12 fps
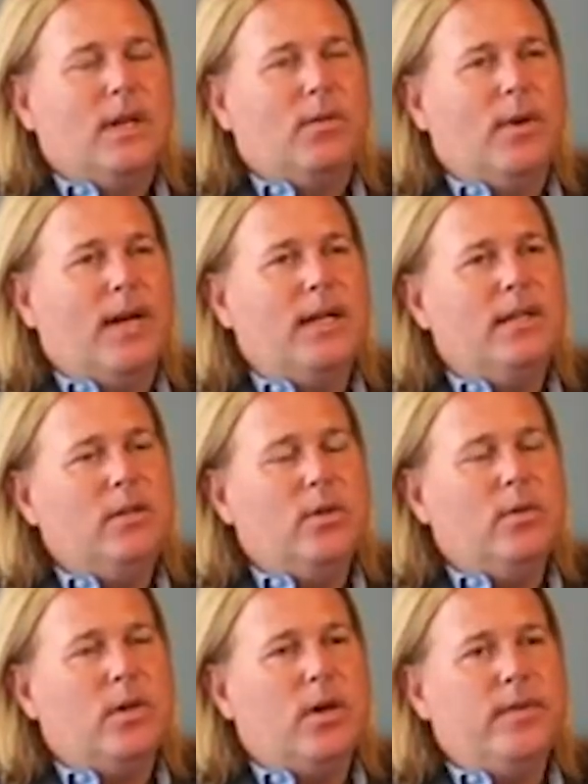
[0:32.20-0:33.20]
Right, you
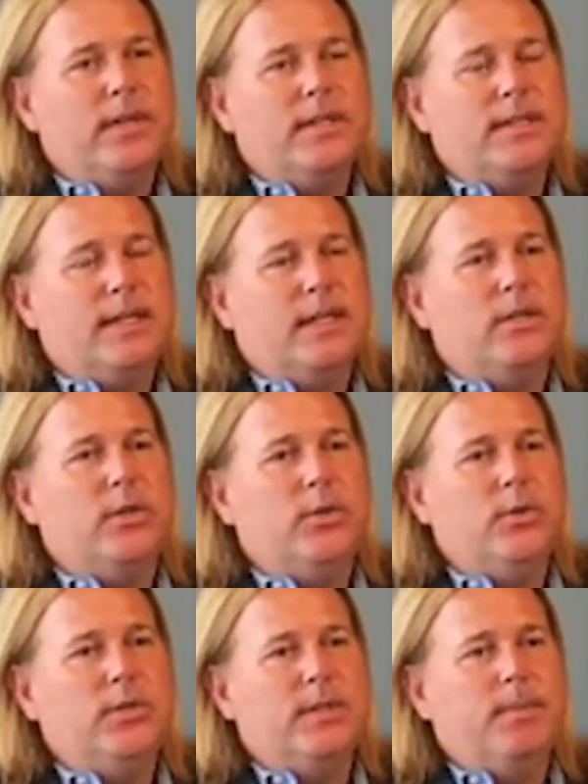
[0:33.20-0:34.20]
know, COVID-19 had a
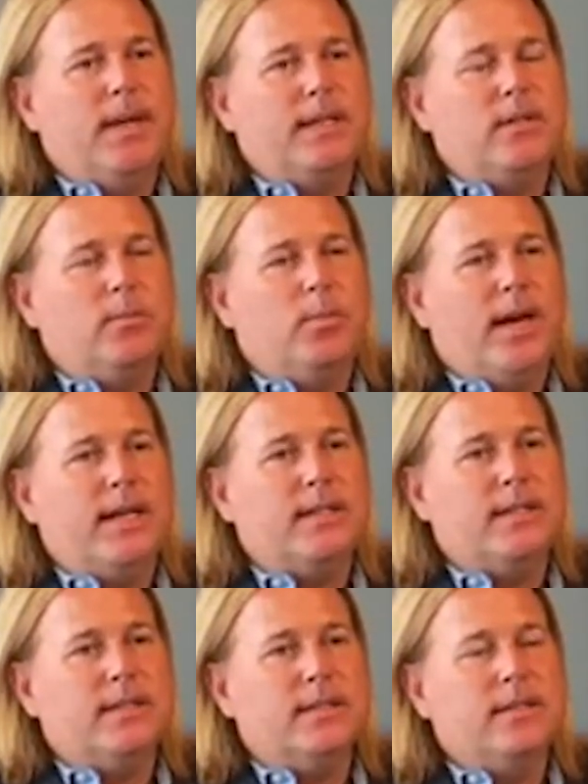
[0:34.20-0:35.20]
huge impact on
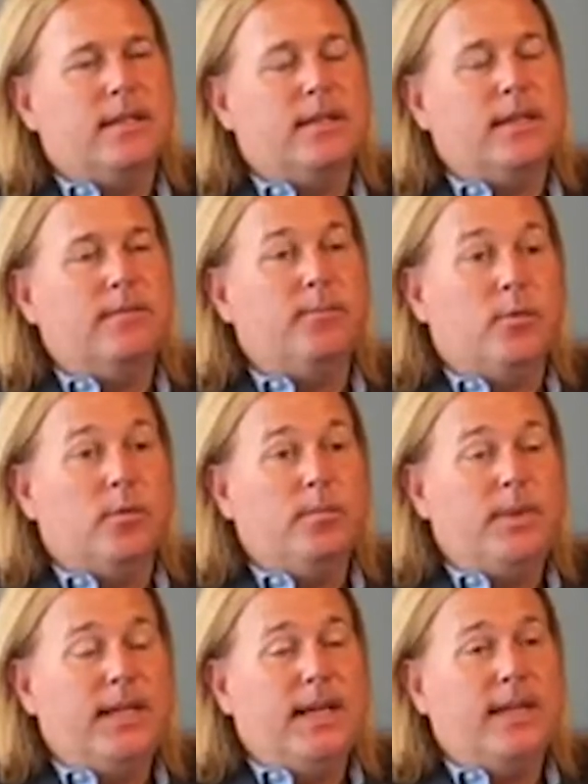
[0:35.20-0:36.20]
practices, I think, for
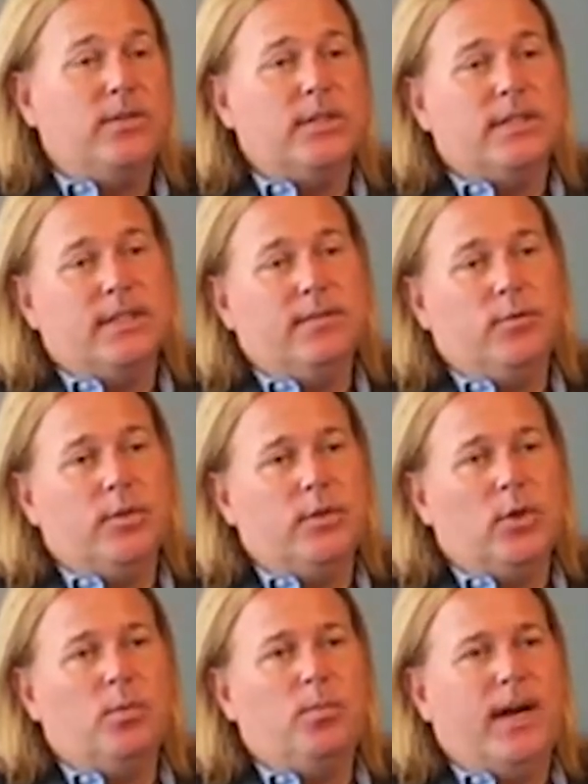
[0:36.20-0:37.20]
pediatrics and for
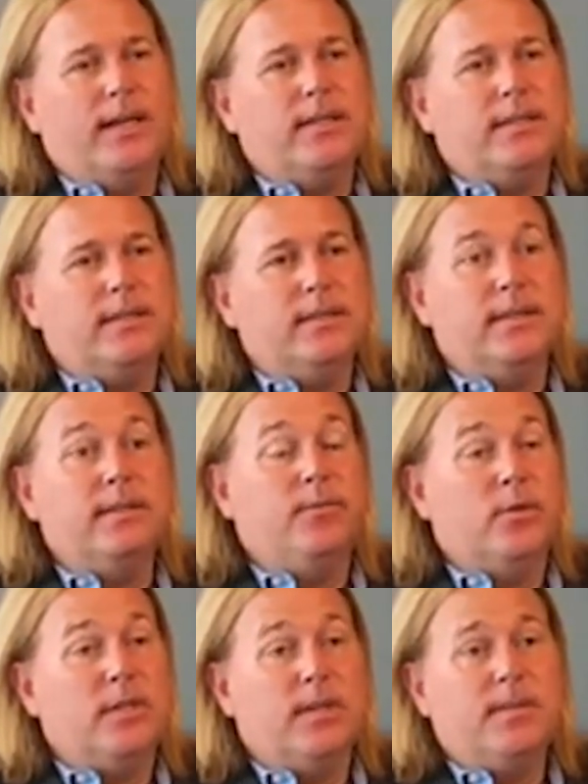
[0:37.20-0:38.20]
adult practices and
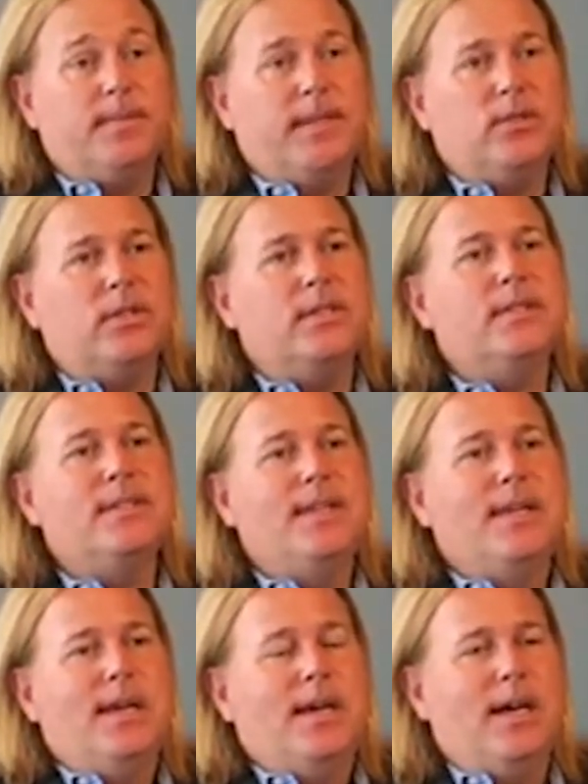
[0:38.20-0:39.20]
for subspecialists.
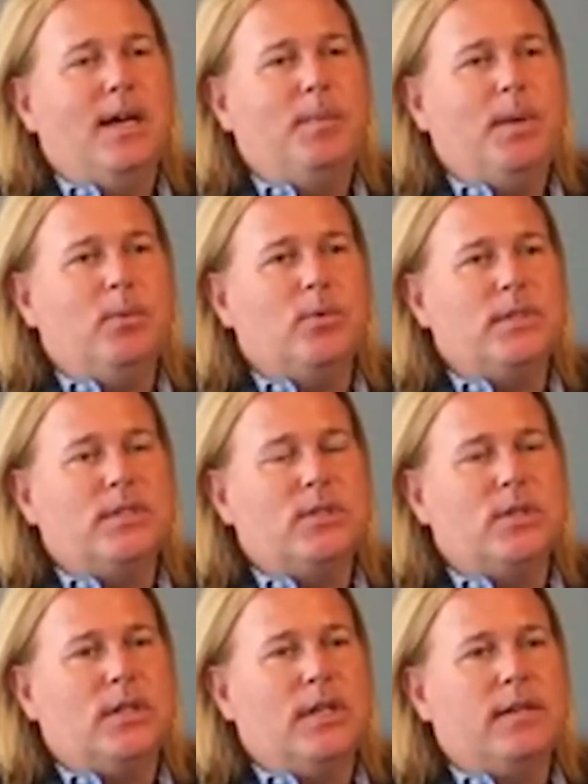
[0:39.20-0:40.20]
People just
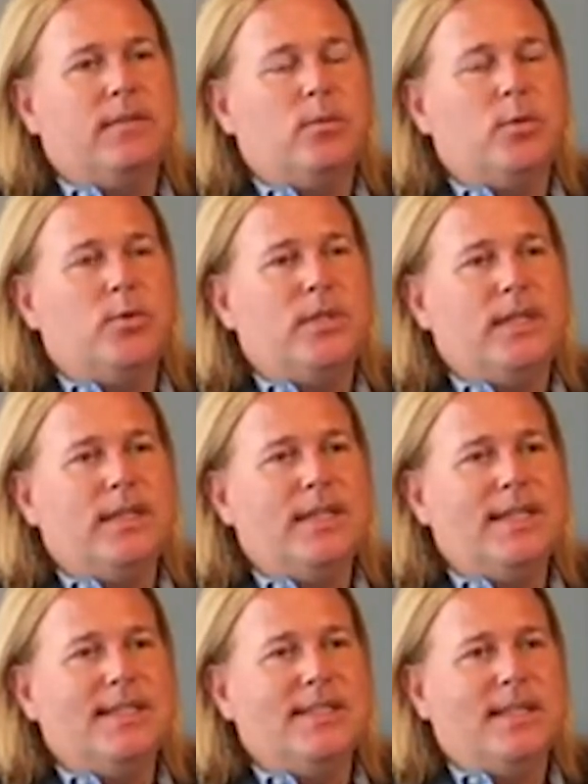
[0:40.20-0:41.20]
took a lot of the routine
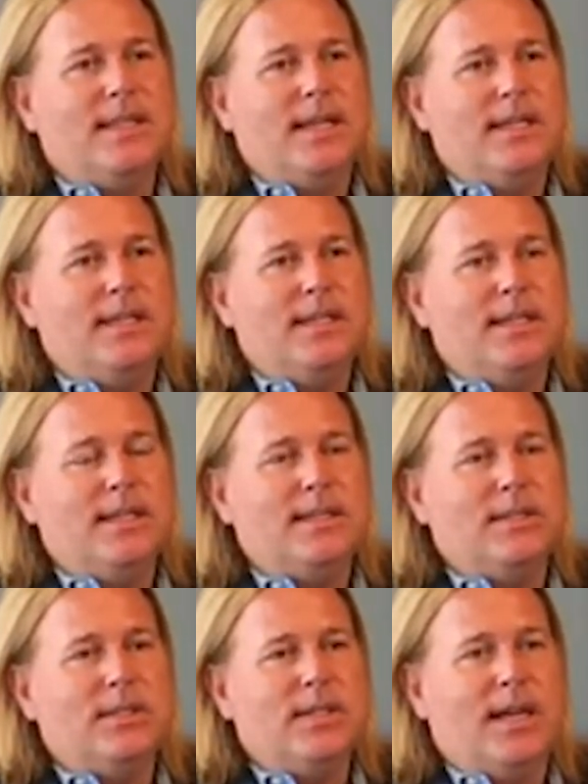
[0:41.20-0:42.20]
things that they did and
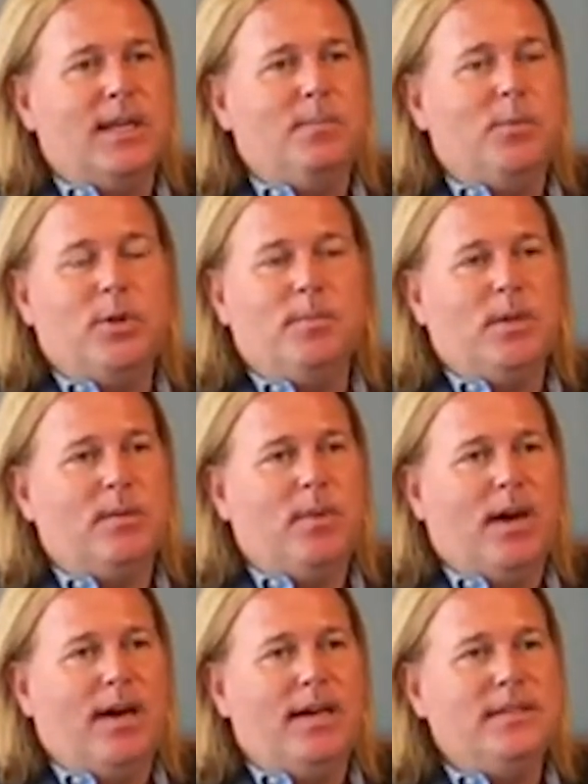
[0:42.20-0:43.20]
just kind of put them on
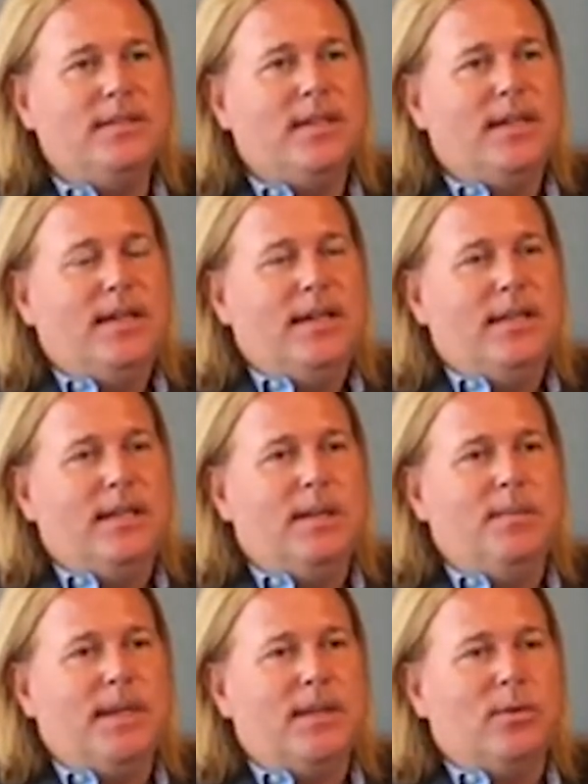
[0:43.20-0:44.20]
pause. They
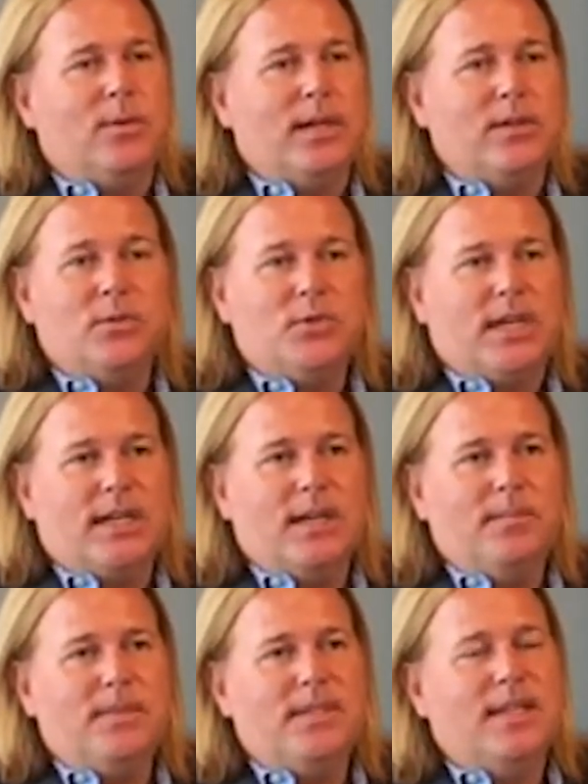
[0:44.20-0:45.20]
didn't make their regular
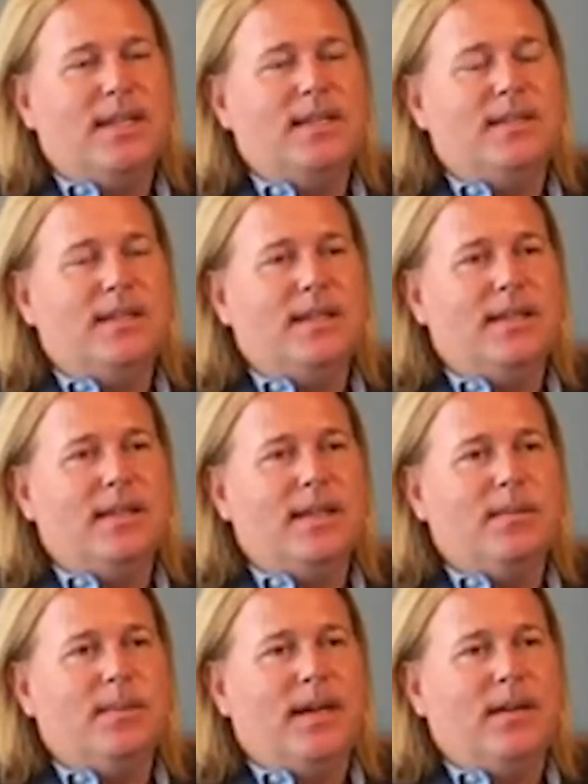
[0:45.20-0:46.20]
checkups. They didn't think
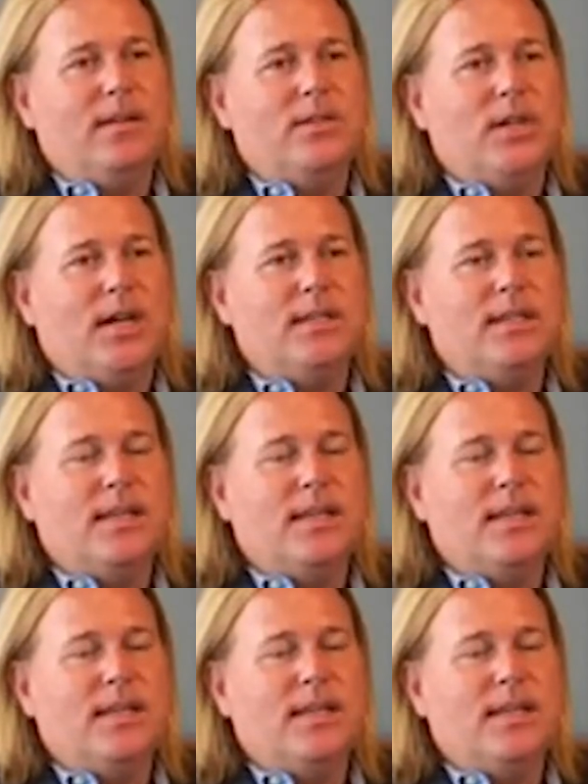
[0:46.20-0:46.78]
about shots.